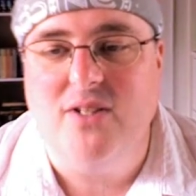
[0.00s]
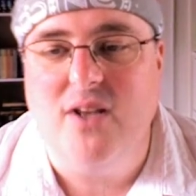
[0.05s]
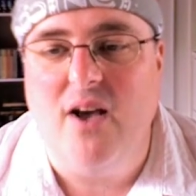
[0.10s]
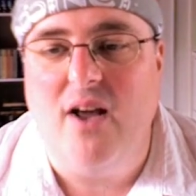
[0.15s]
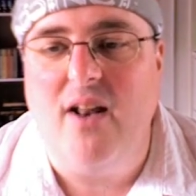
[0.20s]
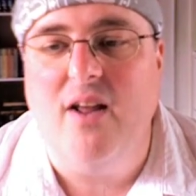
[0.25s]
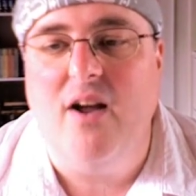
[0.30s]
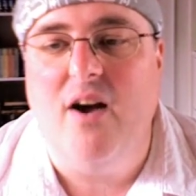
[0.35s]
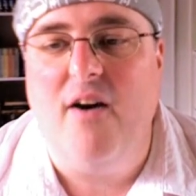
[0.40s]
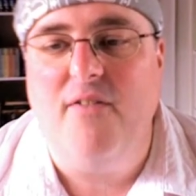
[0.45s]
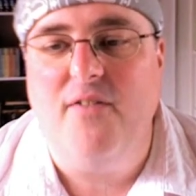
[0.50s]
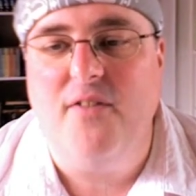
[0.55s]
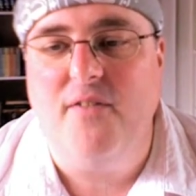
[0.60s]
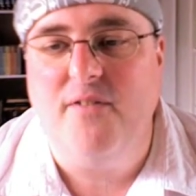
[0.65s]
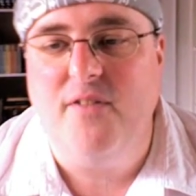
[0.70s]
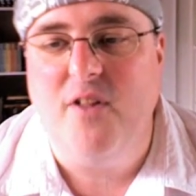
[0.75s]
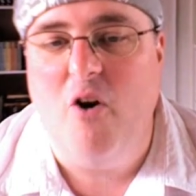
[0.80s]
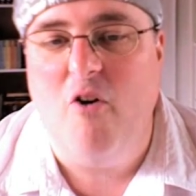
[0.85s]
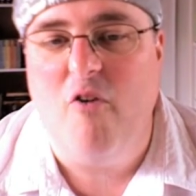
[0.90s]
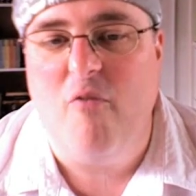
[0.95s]
cutting off the
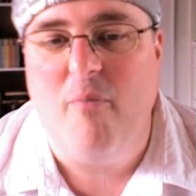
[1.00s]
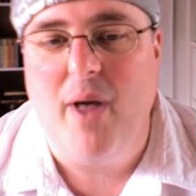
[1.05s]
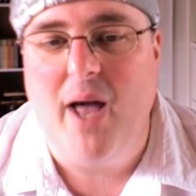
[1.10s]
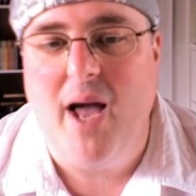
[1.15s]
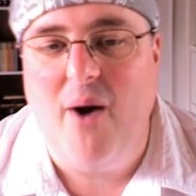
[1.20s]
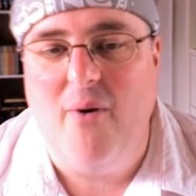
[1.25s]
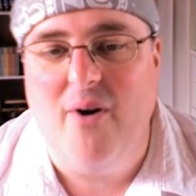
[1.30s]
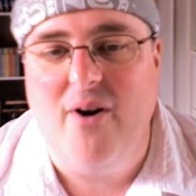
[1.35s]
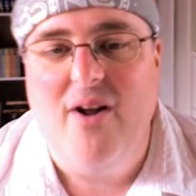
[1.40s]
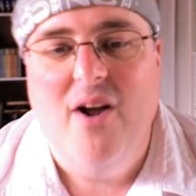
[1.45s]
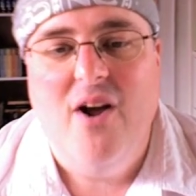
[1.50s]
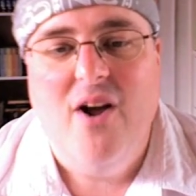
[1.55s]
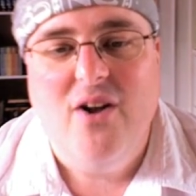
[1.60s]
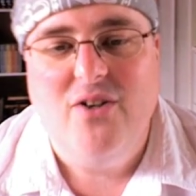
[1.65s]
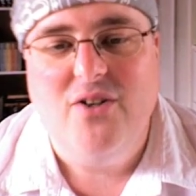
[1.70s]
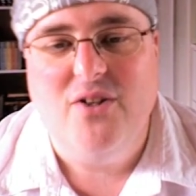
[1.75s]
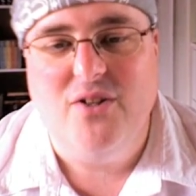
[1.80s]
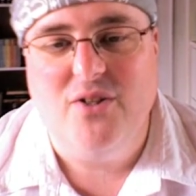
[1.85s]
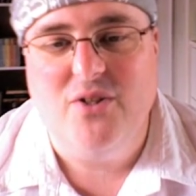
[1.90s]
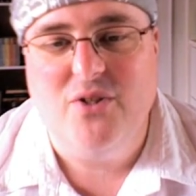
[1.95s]
flow of power
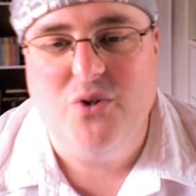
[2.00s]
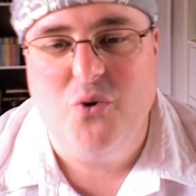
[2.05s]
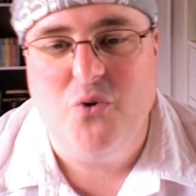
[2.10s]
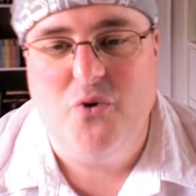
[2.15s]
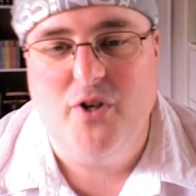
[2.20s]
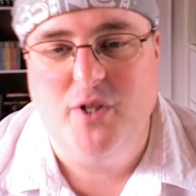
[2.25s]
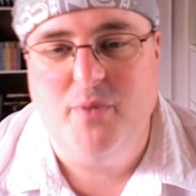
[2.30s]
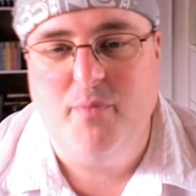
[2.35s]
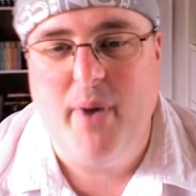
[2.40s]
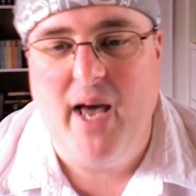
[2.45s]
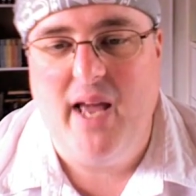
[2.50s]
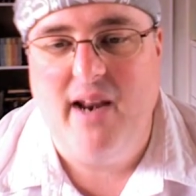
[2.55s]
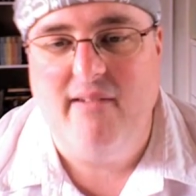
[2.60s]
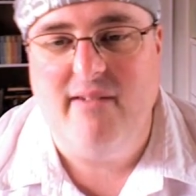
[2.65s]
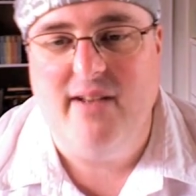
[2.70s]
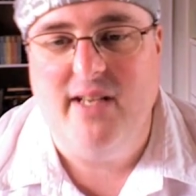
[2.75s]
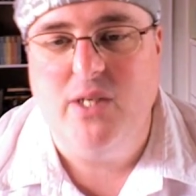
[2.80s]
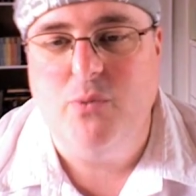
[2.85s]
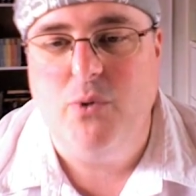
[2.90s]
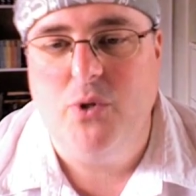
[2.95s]
to the storage
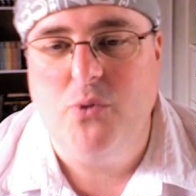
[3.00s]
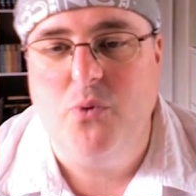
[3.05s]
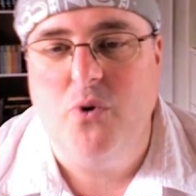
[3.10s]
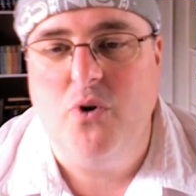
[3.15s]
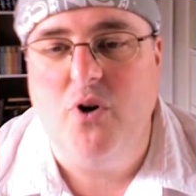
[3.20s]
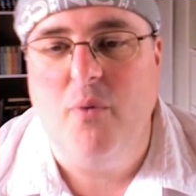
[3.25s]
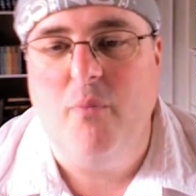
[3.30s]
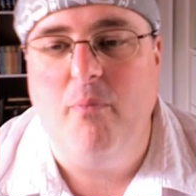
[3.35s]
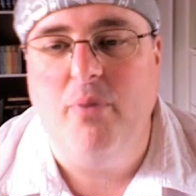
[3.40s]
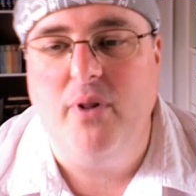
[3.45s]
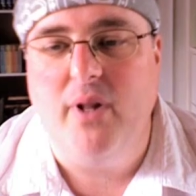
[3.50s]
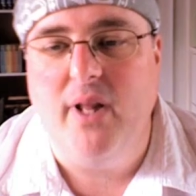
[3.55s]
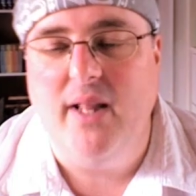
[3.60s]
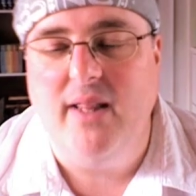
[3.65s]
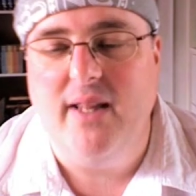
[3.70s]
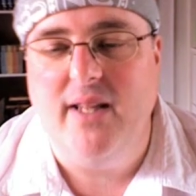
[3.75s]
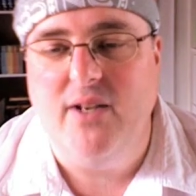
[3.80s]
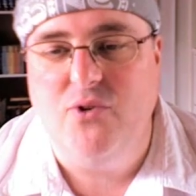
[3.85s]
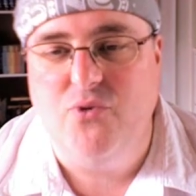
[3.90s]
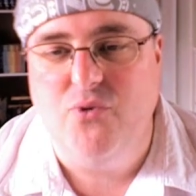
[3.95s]
batteries, which were
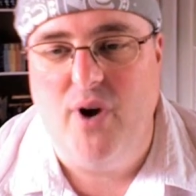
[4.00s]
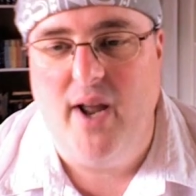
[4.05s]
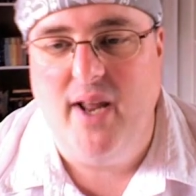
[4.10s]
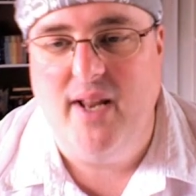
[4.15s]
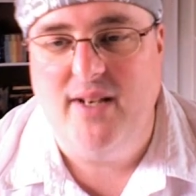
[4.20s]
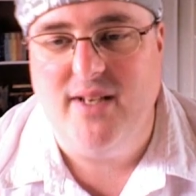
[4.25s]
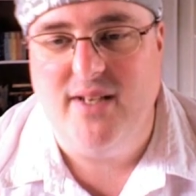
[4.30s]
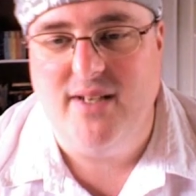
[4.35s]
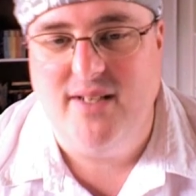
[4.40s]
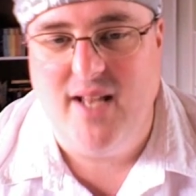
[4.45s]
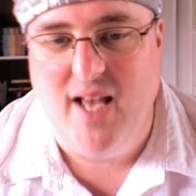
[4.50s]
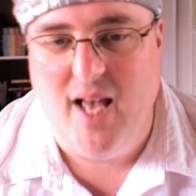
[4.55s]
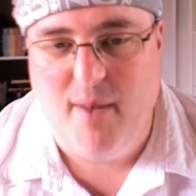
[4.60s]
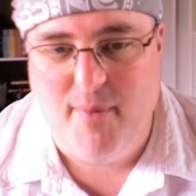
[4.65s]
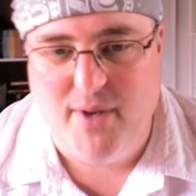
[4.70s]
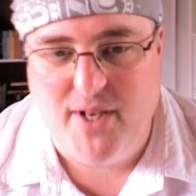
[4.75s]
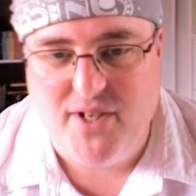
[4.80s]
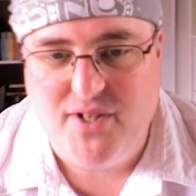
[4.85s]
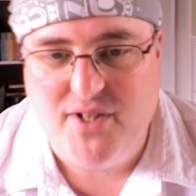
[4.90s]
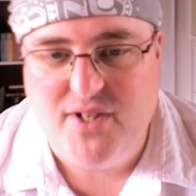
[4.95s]
completely drained and
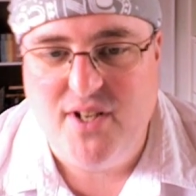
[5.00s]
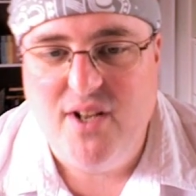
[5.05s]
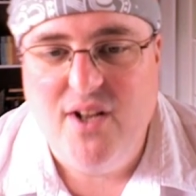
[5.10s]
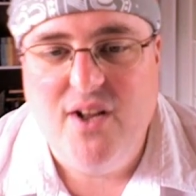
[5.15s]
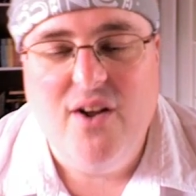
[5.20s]
damaged.